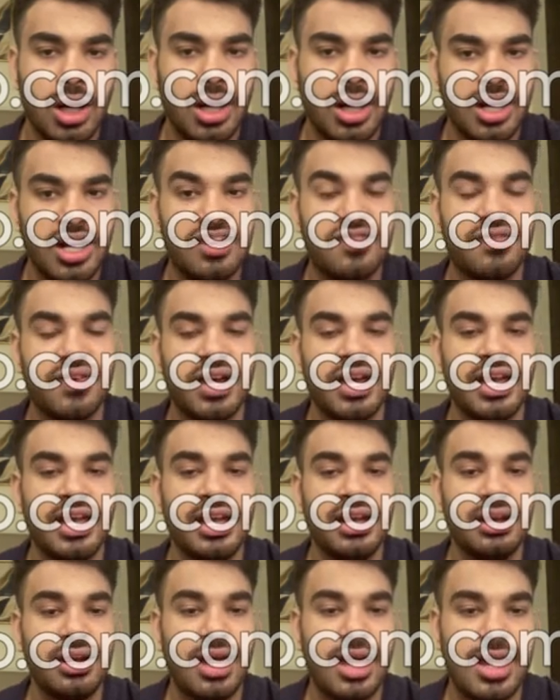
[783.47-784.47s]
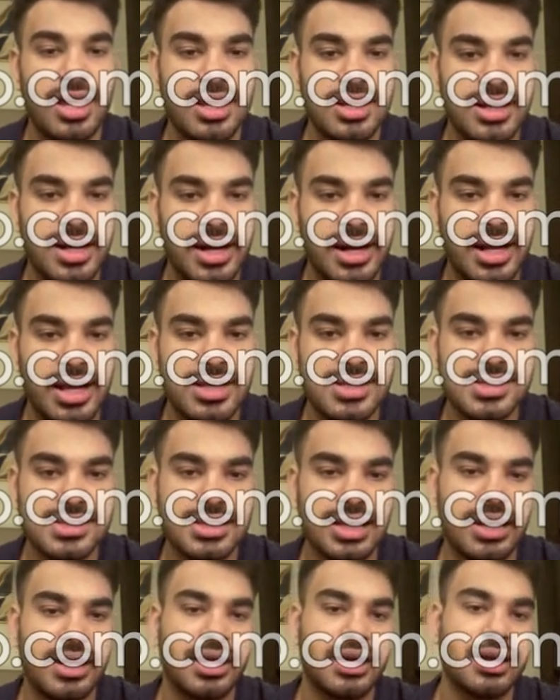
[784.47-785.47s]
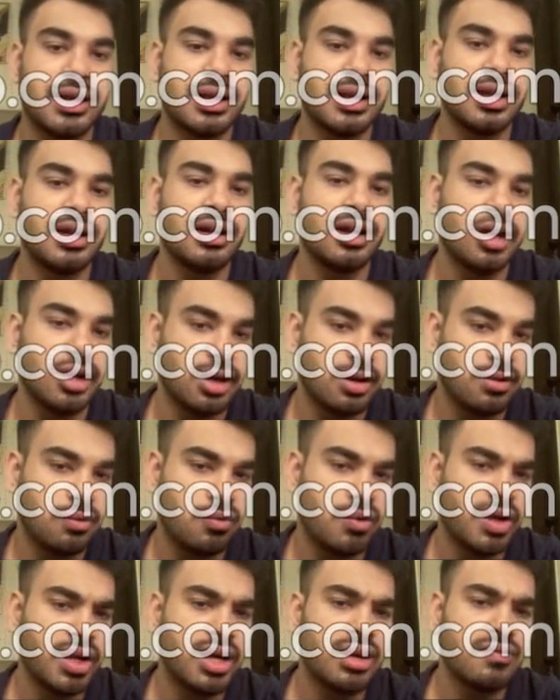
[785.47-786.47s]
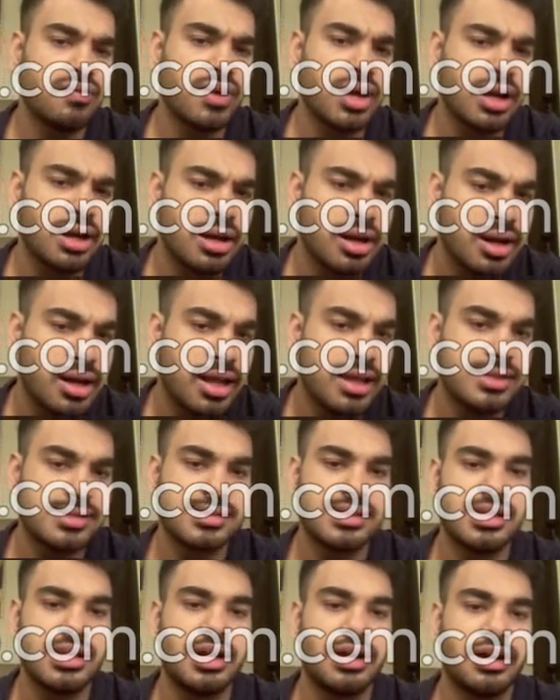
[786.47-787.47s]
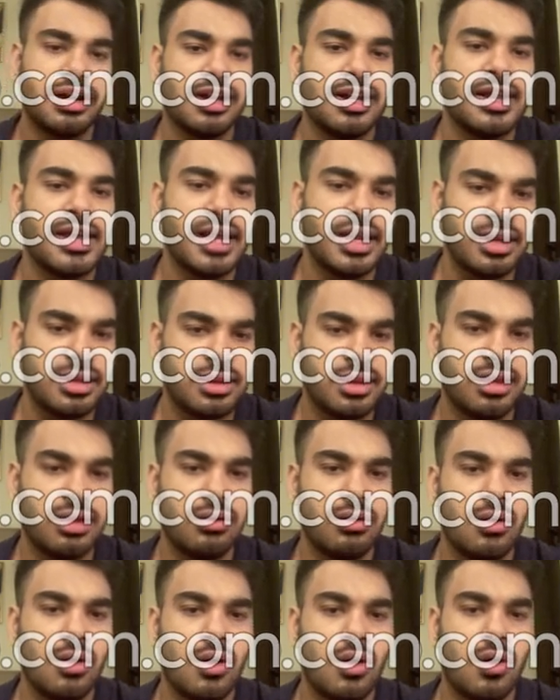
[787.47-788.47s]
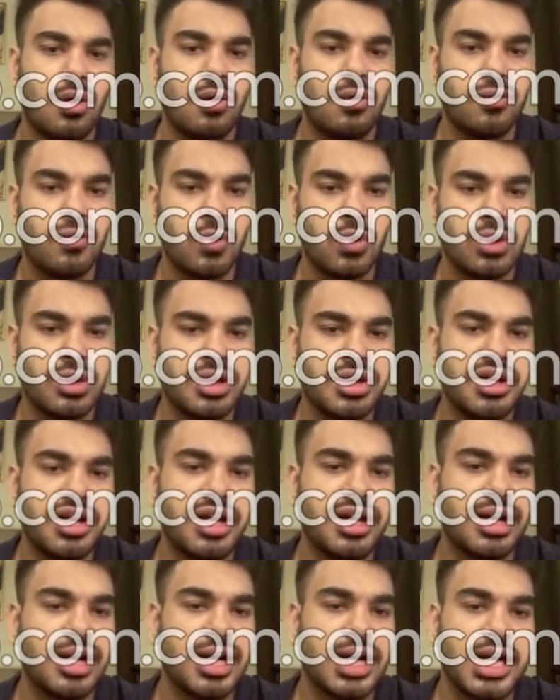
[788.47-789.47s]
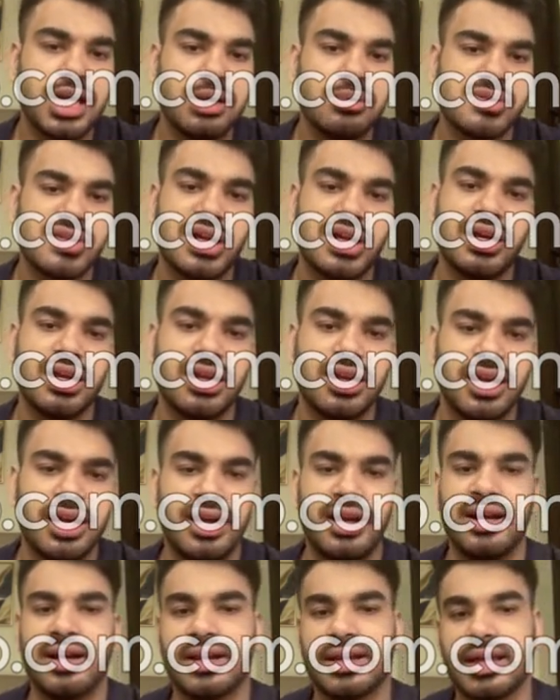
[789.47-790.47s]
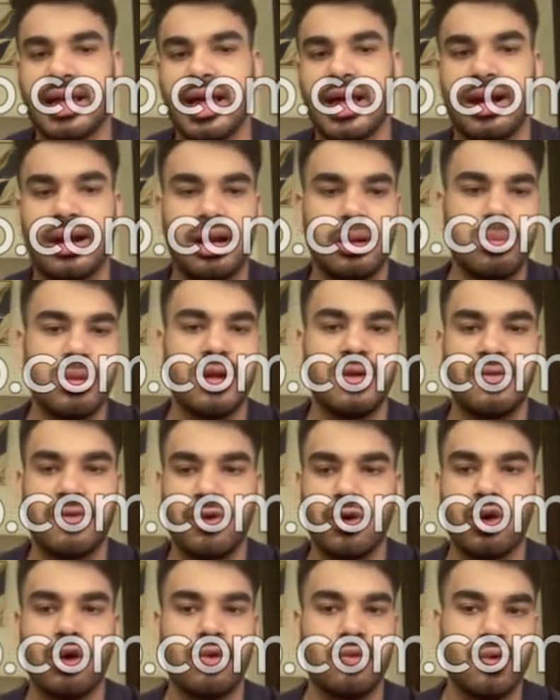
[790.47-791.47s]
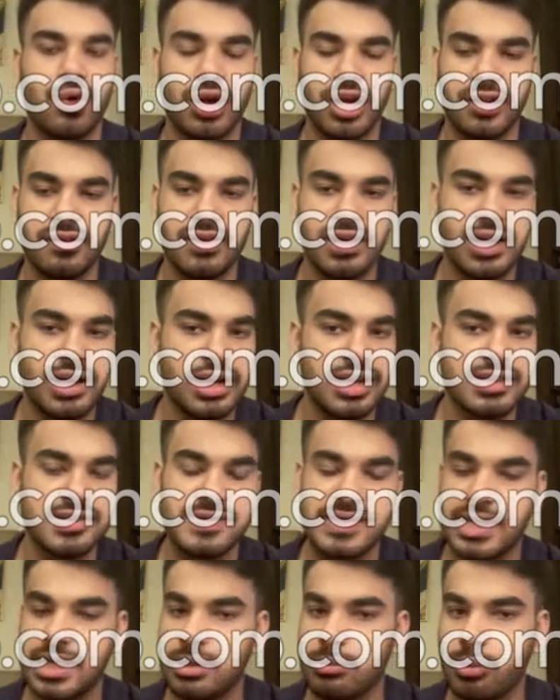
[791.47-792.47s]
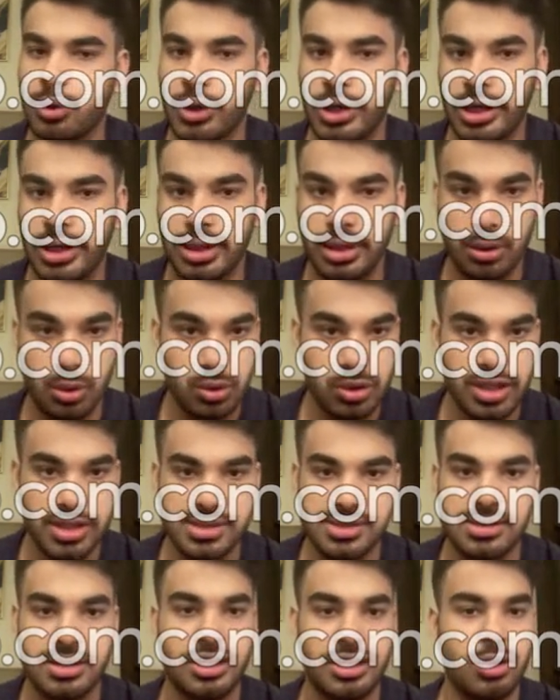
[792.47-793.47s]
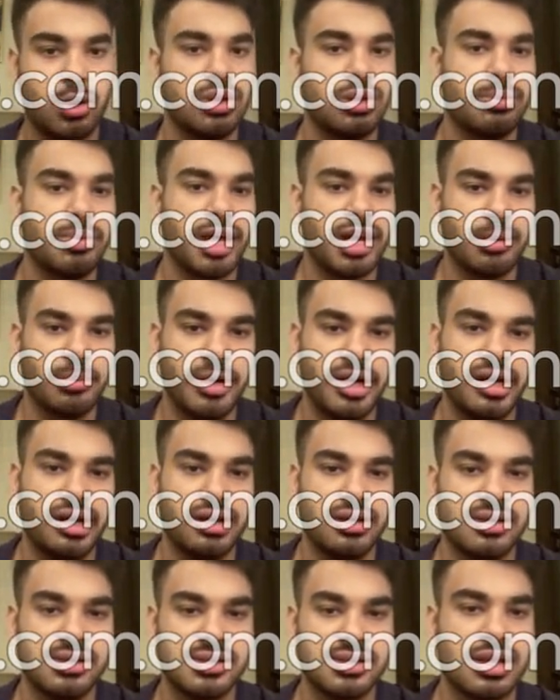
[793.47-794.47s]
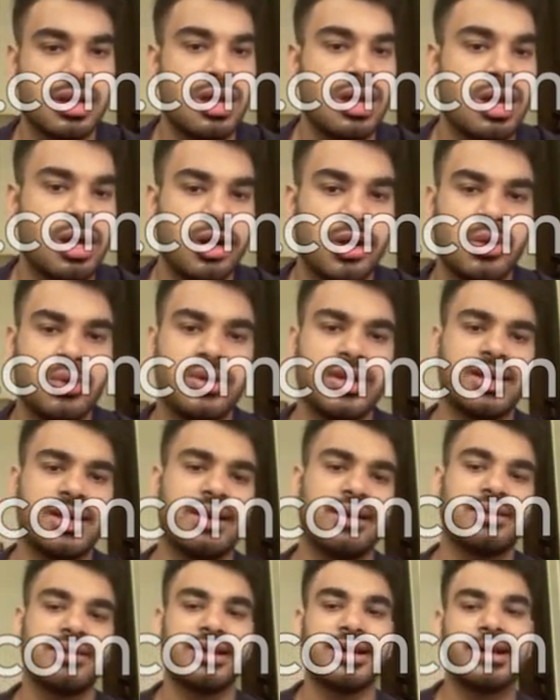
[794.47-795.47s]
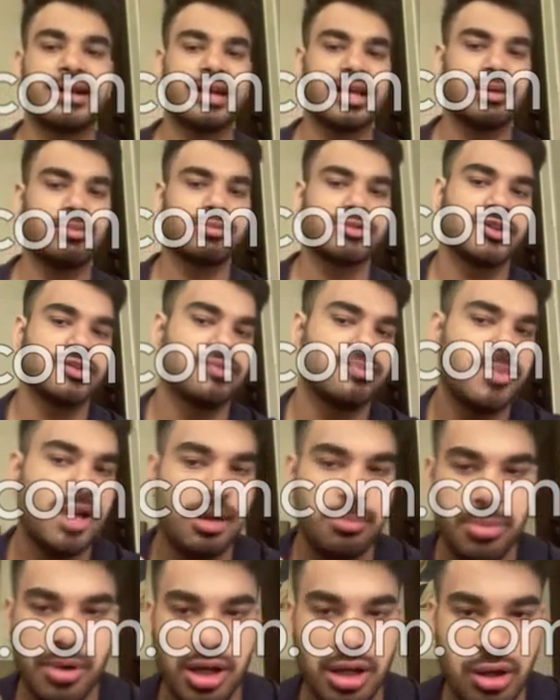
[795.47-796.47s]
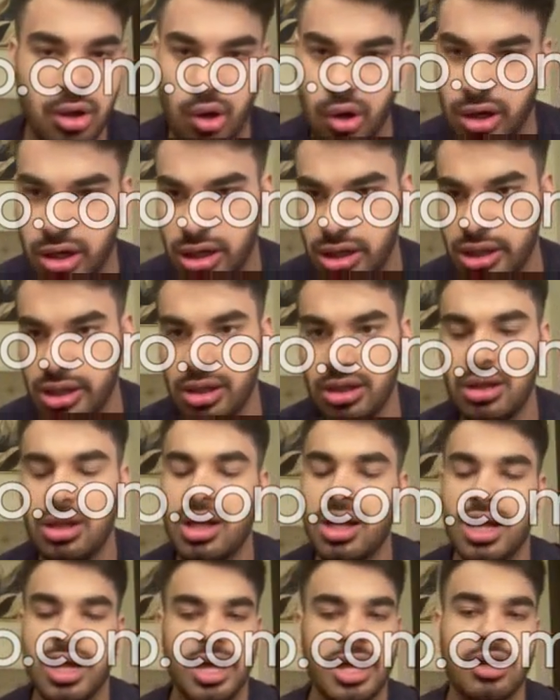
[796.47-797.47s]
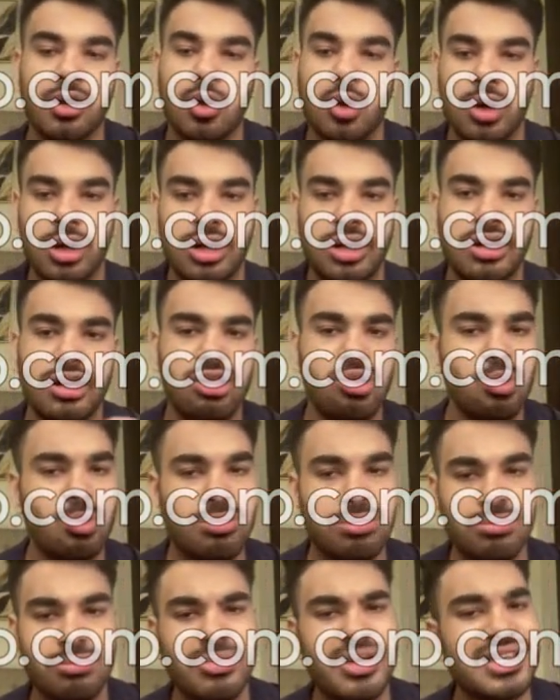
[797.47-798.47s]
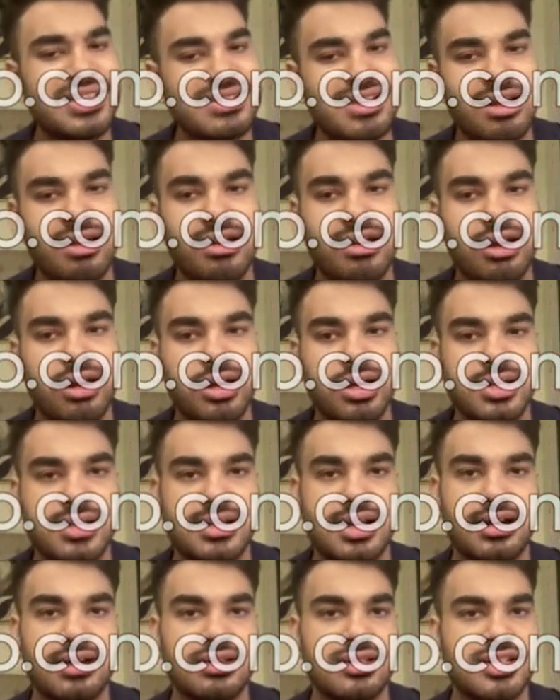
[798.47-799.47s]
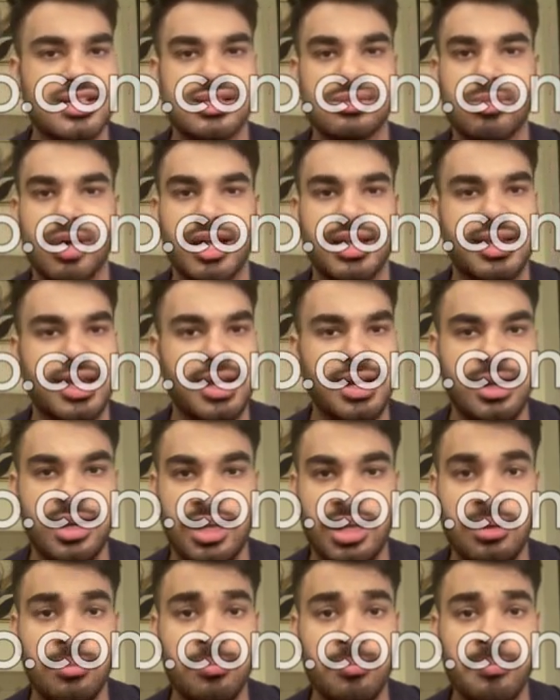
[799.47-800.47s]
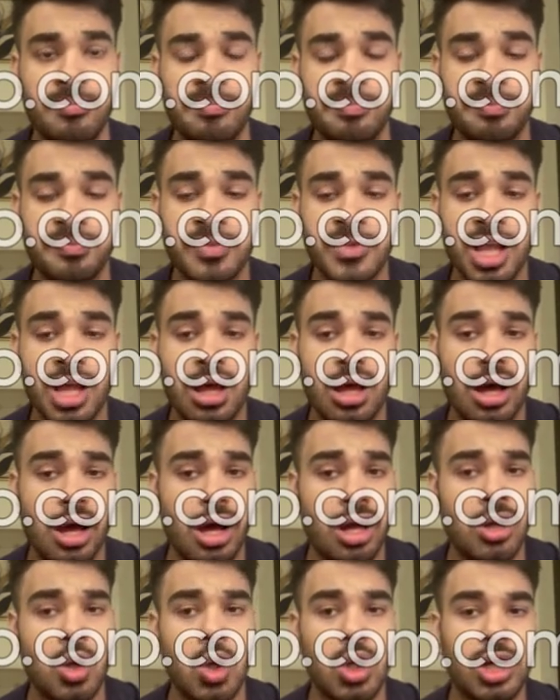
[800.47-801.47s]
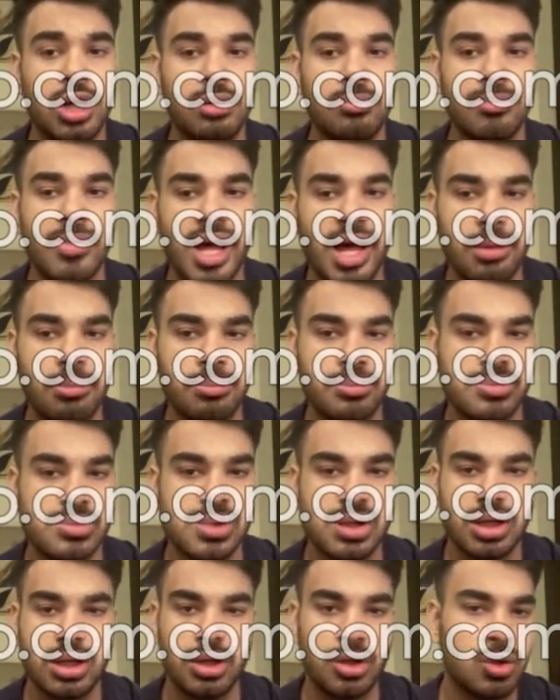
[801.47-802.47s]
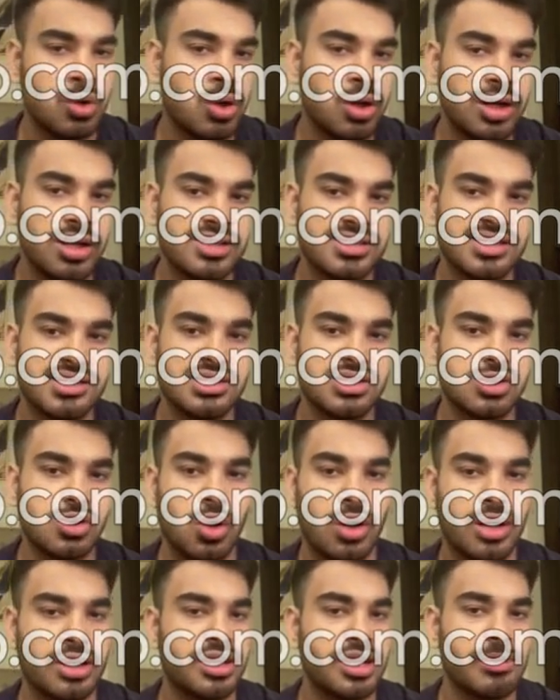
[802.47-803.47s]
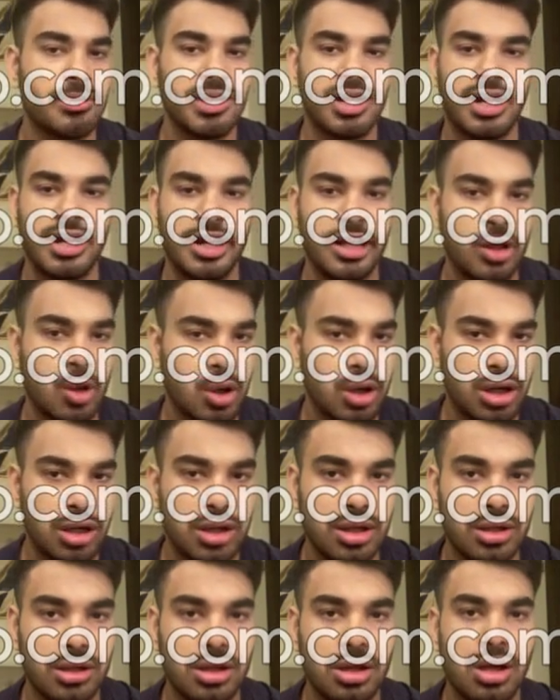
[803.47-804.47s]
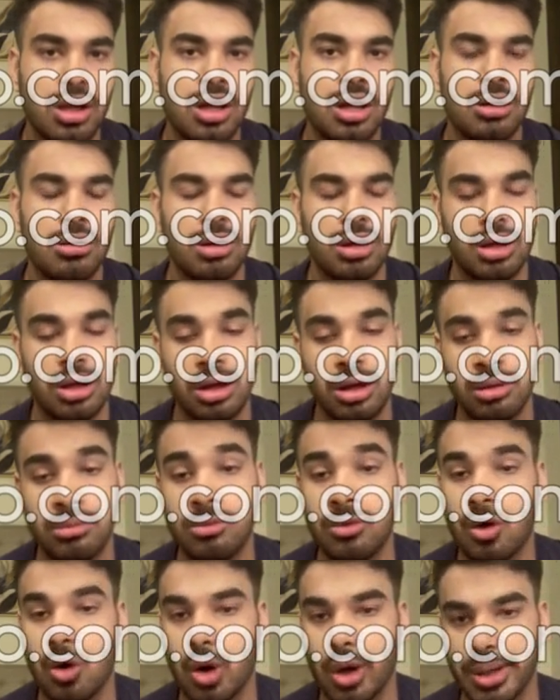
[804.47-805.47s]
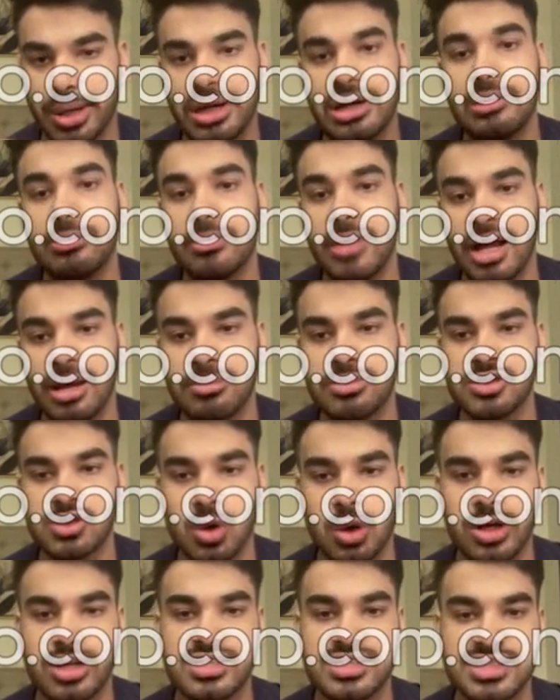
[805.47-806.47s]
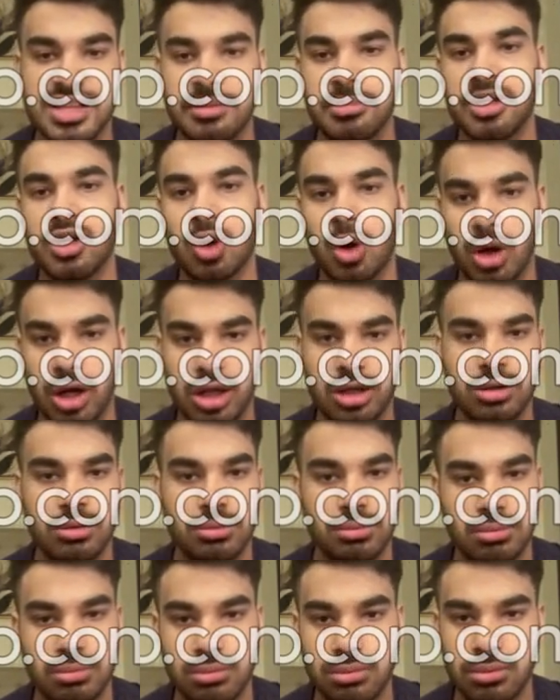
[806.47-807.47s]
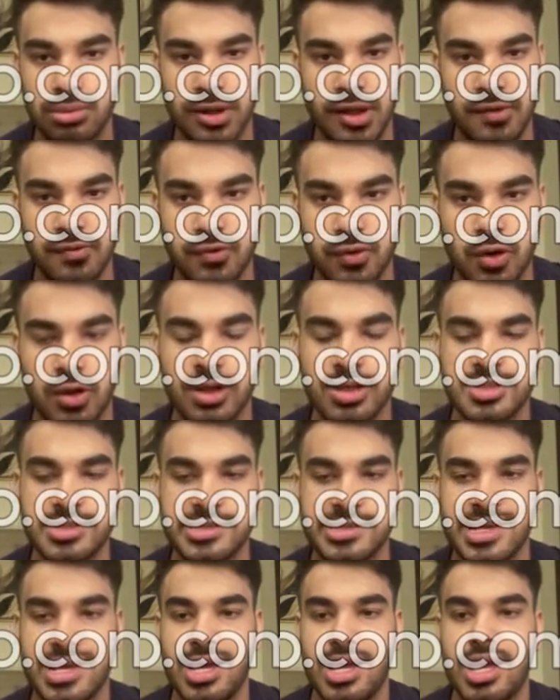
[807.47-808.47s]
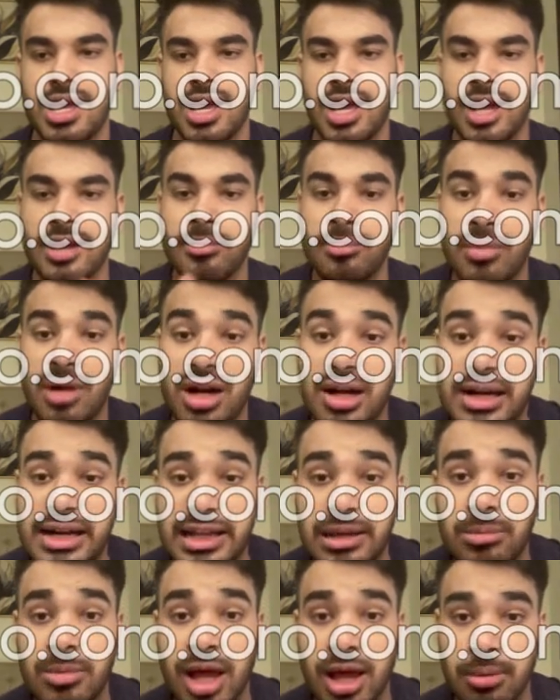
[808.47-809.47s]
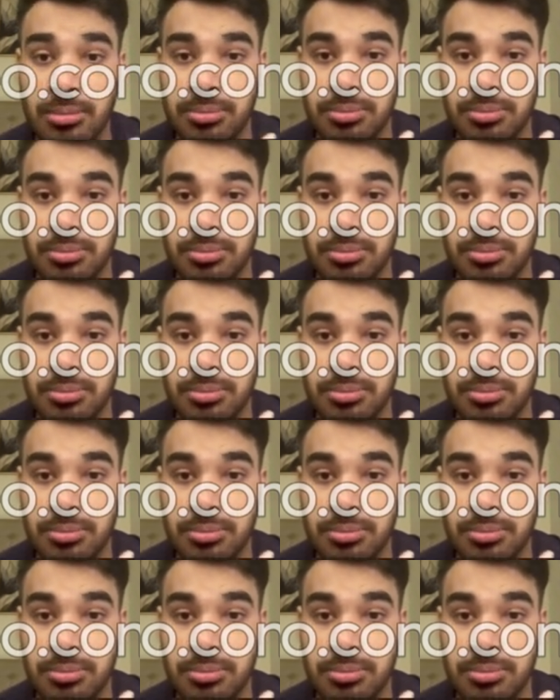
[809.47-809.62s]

define it as character and int. We can define it as literally anything of all the data types that are int, char, double float, whatever it is, we can put into the parameters. Now there are three types of map: unordered and ordered. You basically understand just by their name. Unordered map doesn't sort them in any order. Ordered map sorts them in order, of course. And multi map,